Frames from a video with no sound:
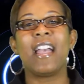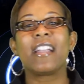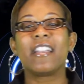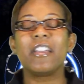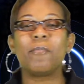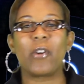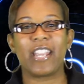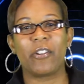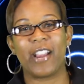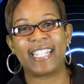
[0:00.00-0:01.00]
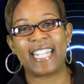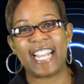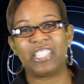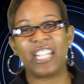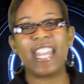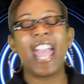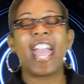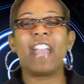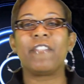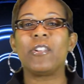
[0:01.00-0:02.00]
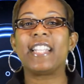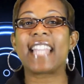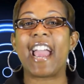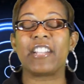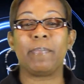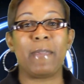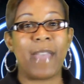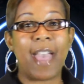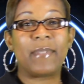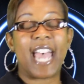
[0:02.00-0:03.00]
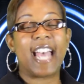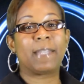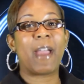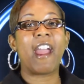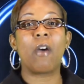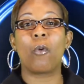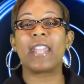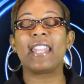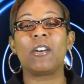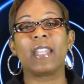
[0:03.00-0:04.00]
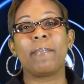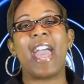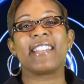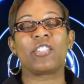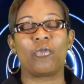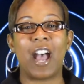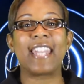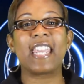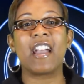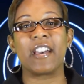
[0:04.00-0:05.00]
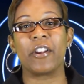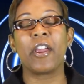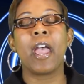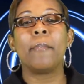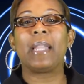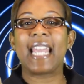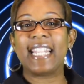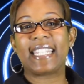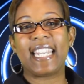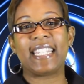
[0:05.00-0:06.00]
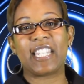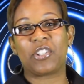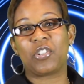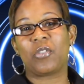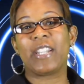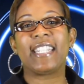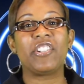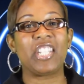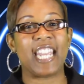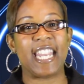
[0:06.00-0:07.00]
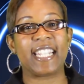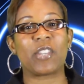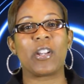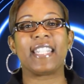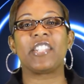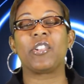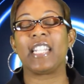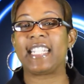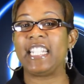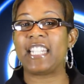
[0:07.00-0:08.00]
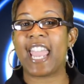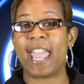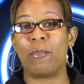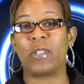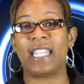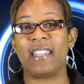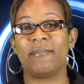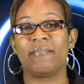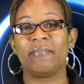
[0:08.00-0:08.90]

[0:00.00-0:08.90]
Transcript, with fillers: Good morning, Grace Nation. If you desire to be baptized by our one and only Pastor Rodney Cutter, please see Sister Teresa Jennings or Sister Letitia Hamilton.